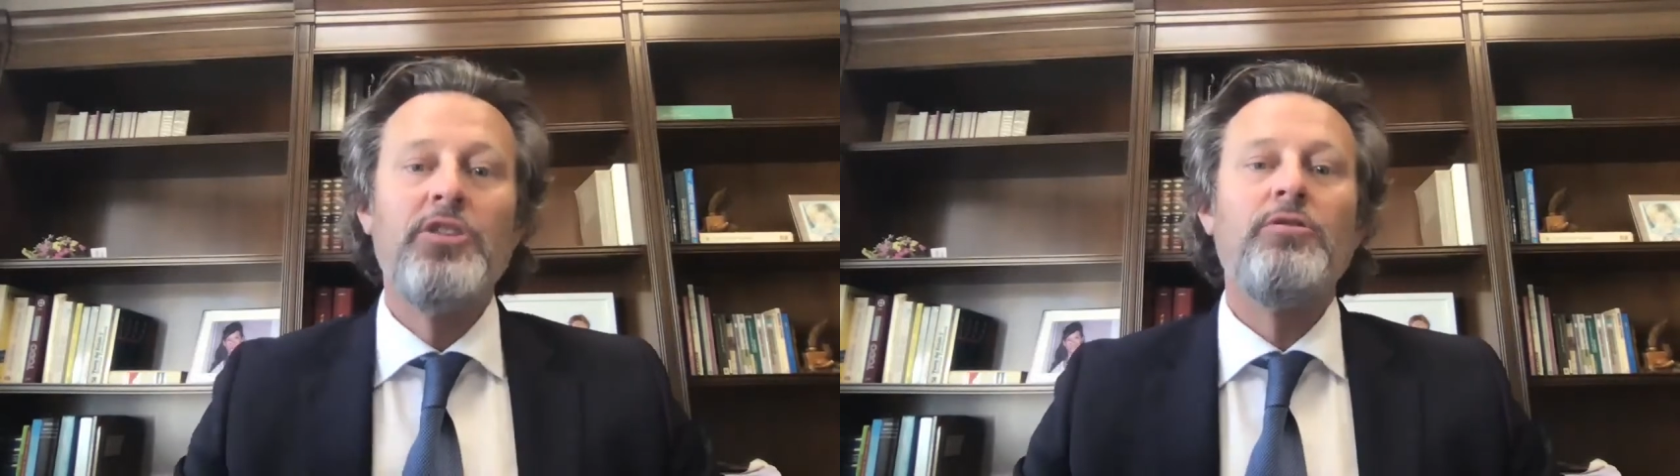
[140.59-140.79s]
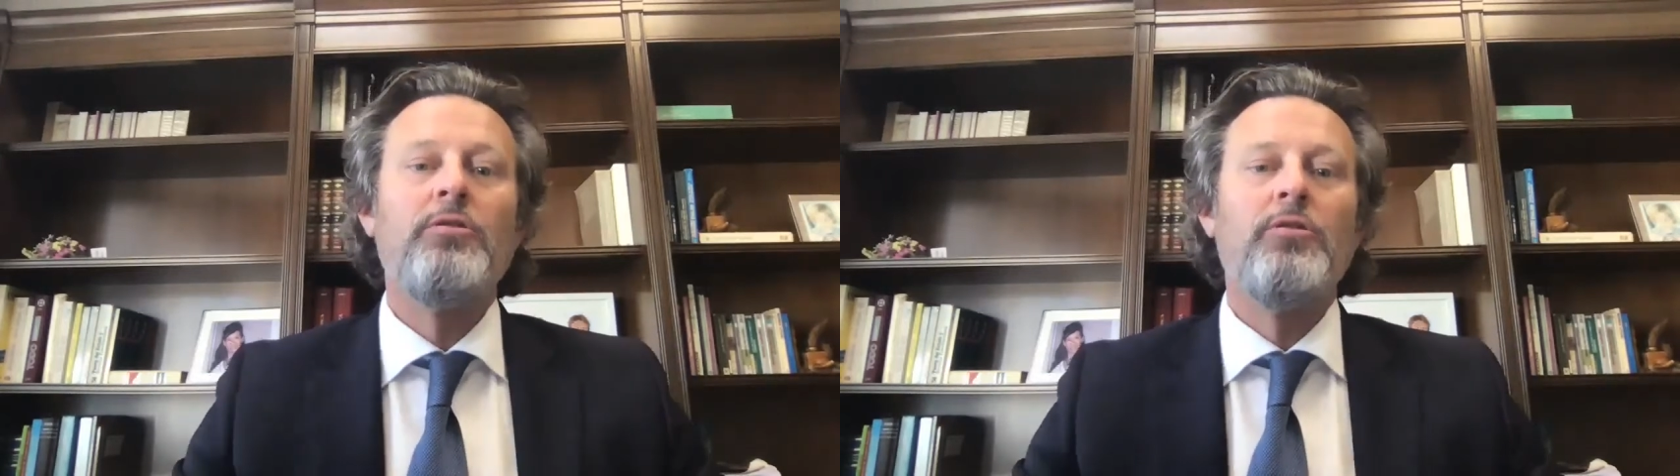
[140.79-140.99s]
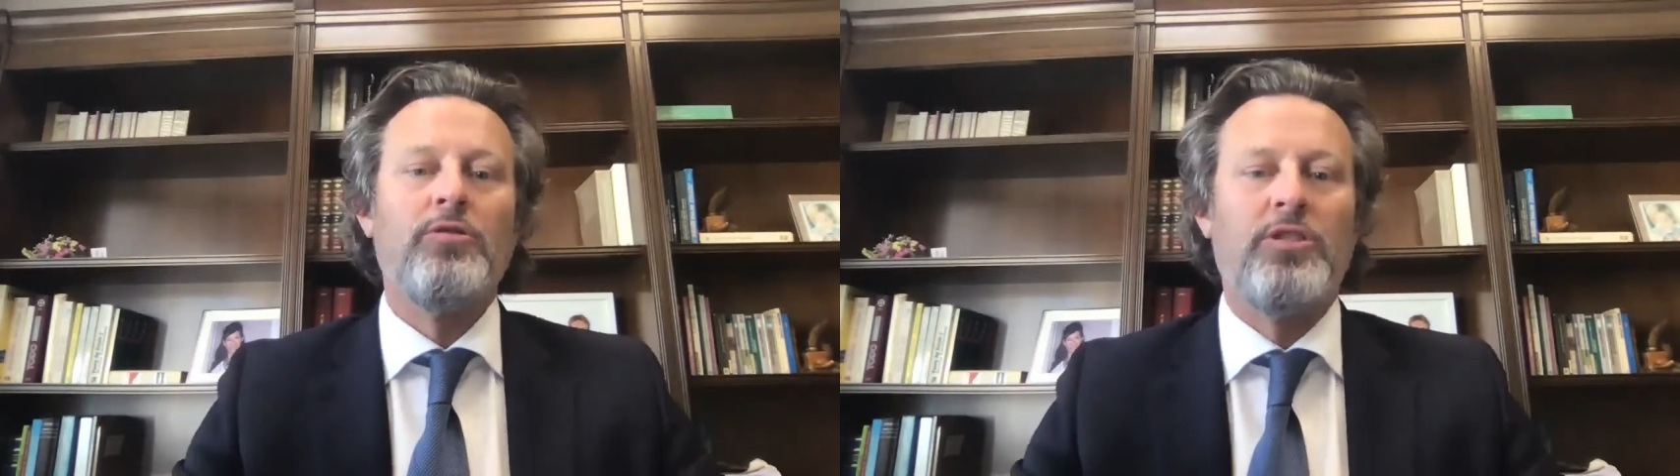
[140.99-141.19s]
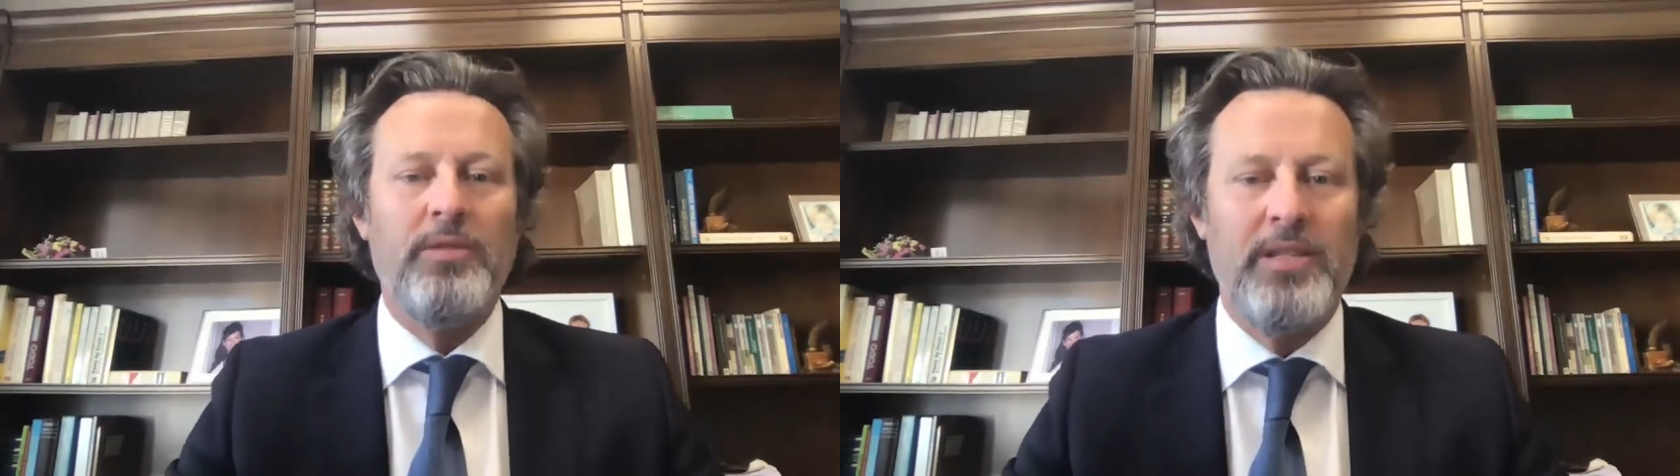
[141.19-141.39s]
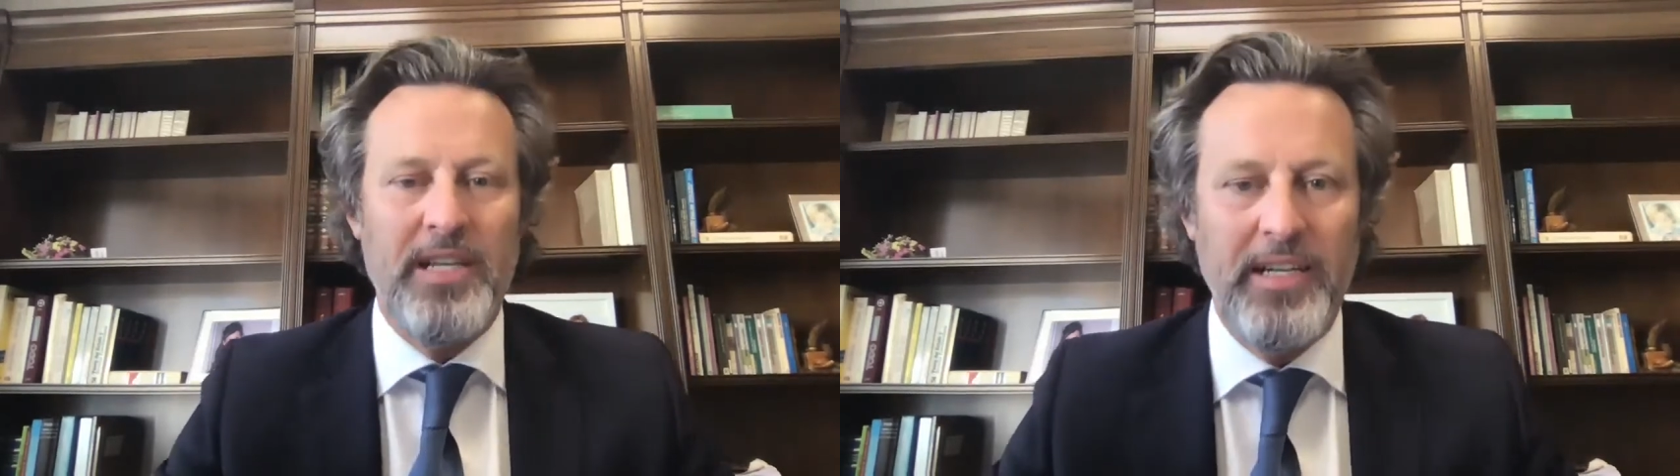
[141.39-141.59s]
you're also
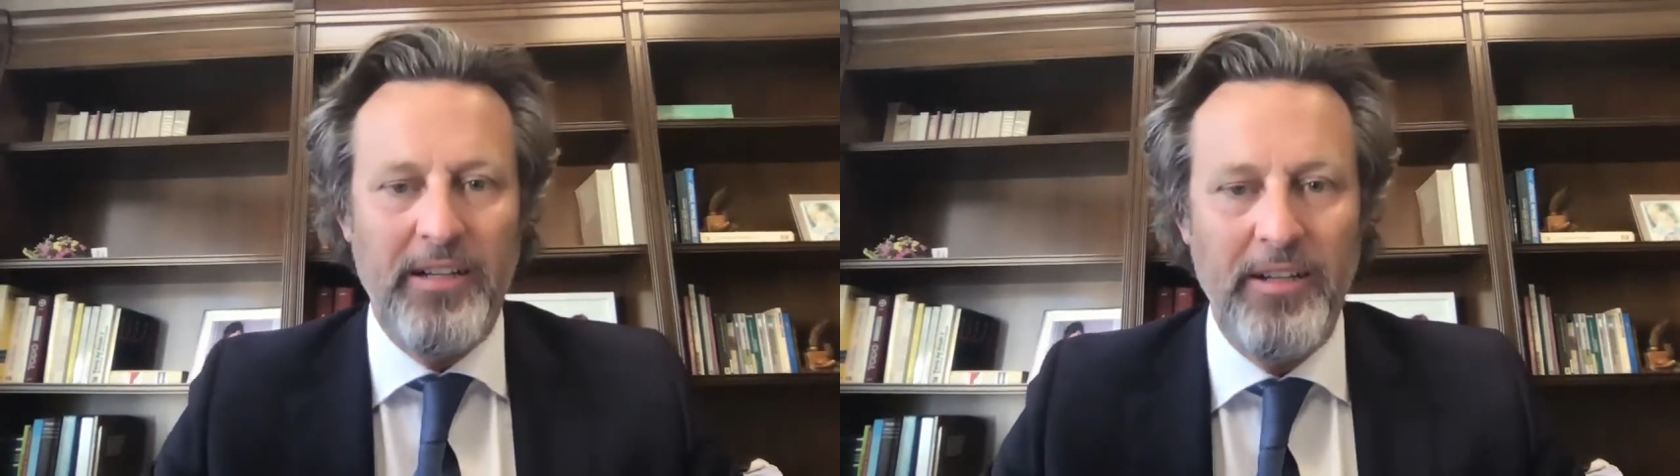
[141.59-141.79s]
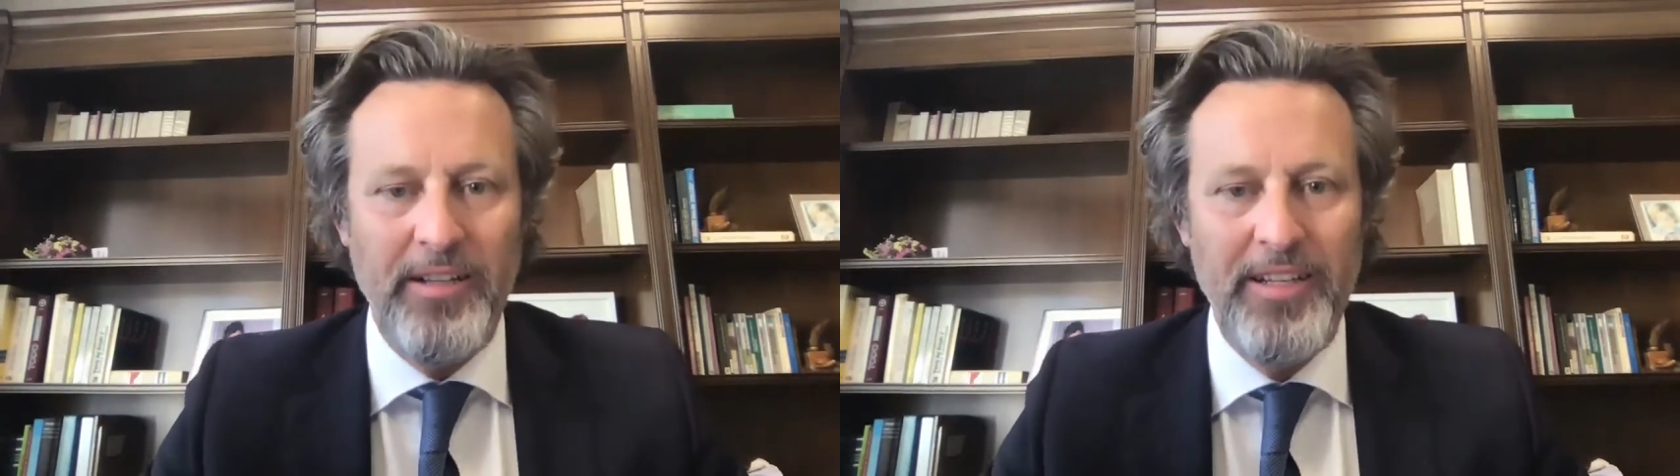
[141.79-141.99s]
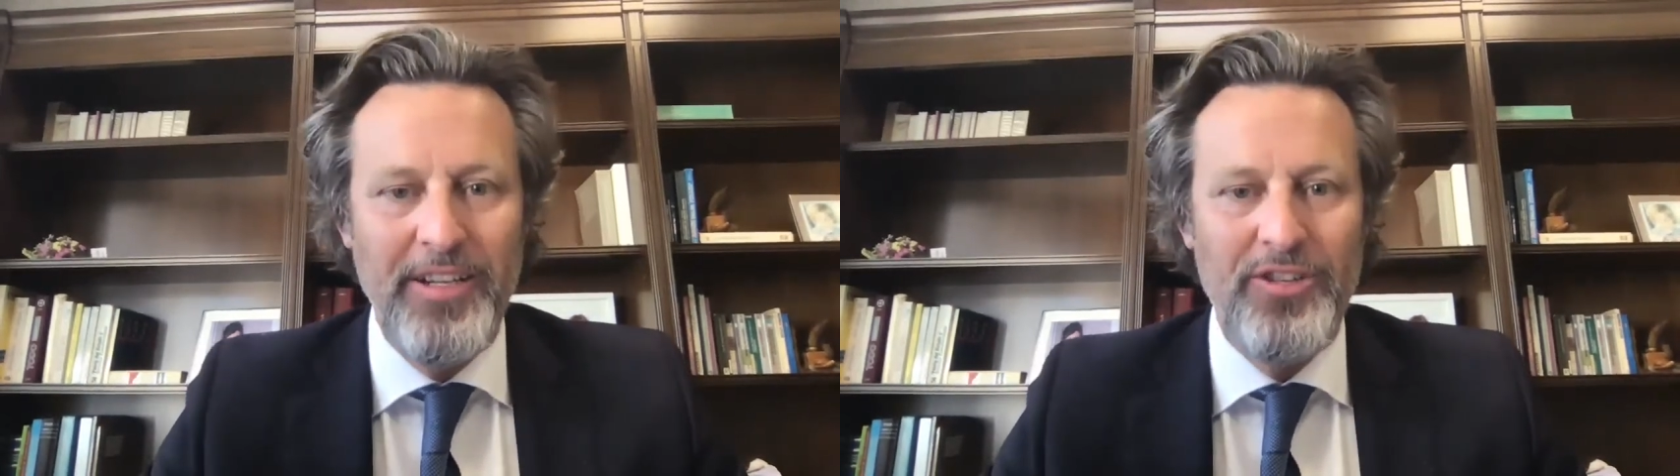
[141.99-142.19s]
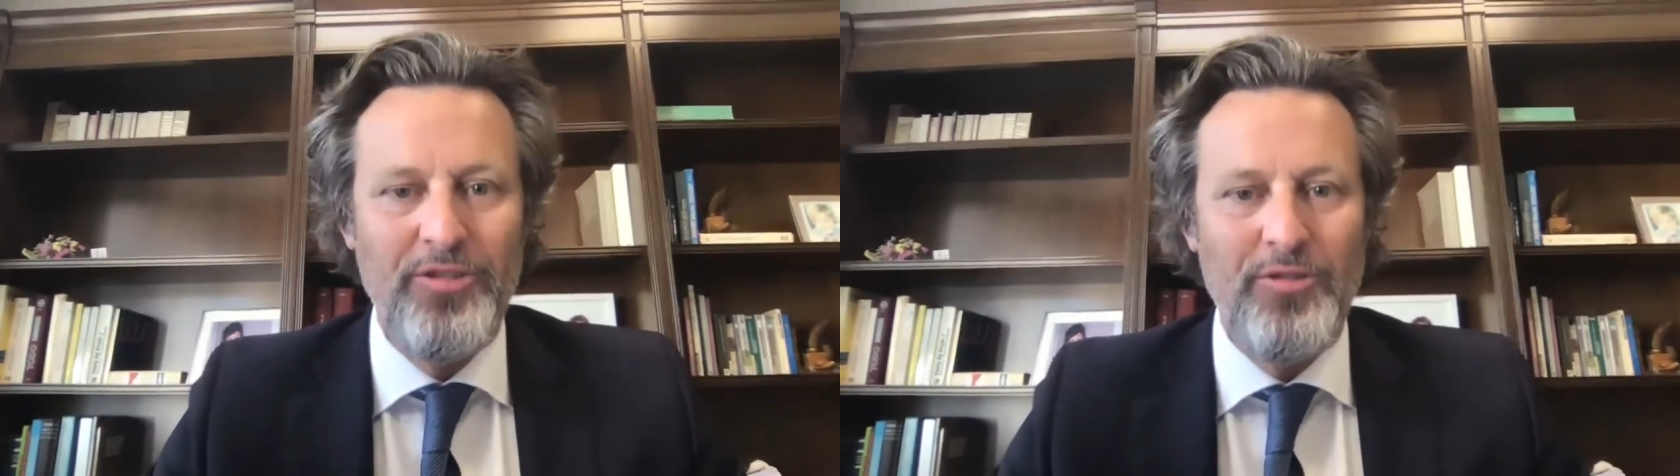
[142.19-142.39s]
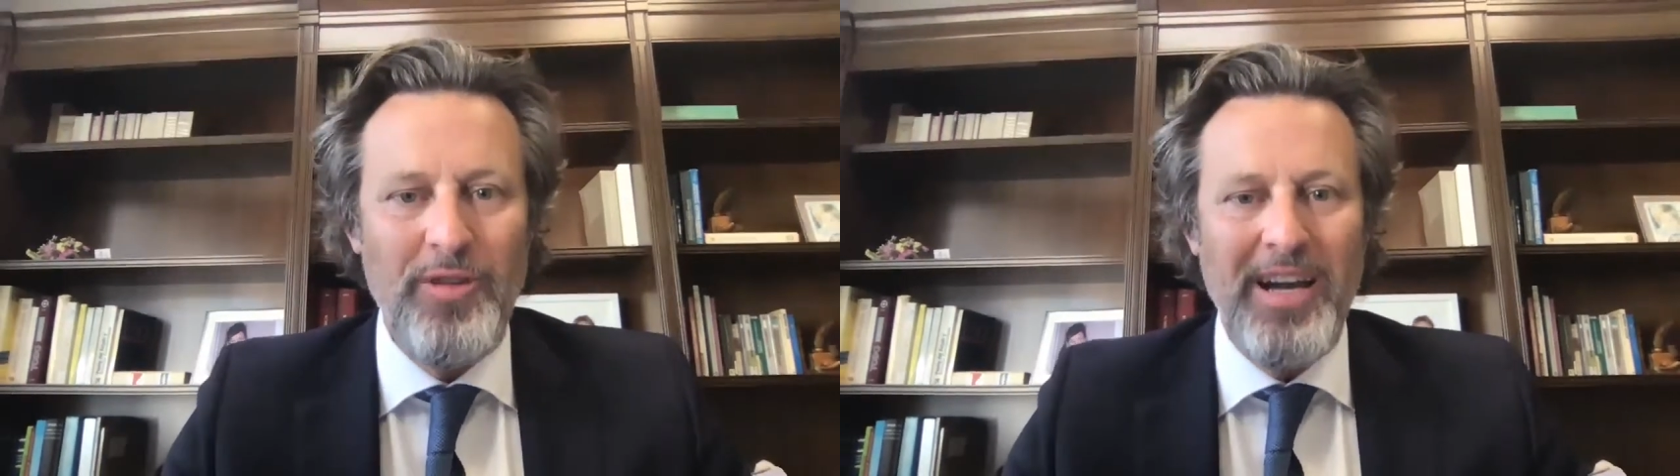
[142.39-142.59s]
entitled
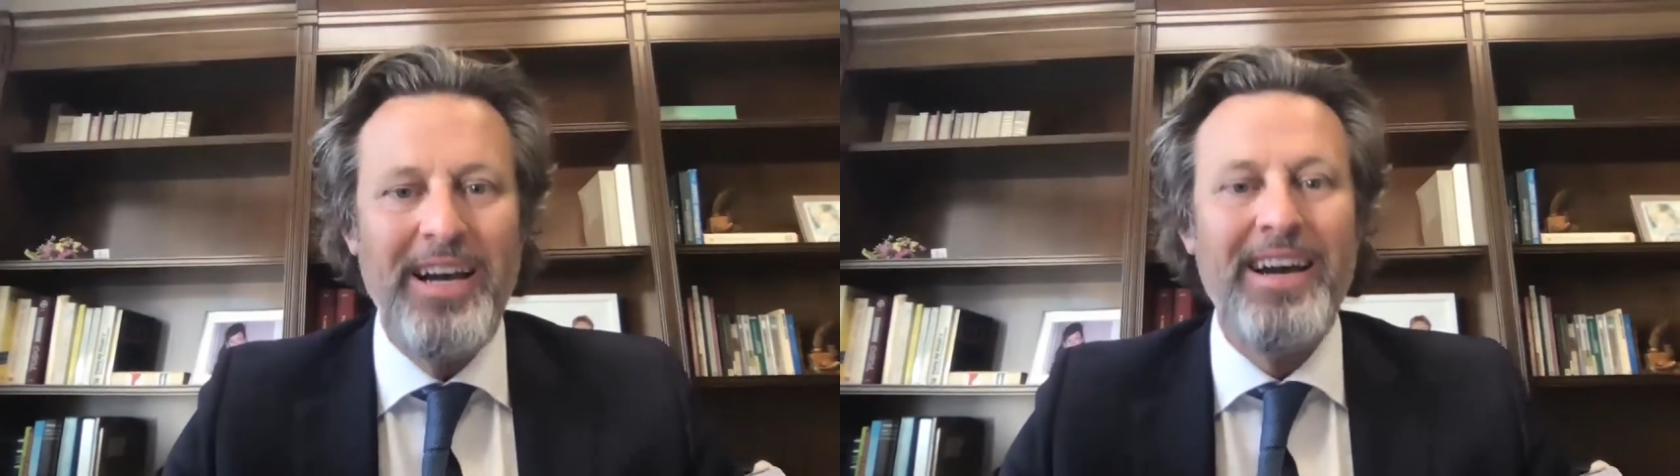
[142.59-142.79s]
to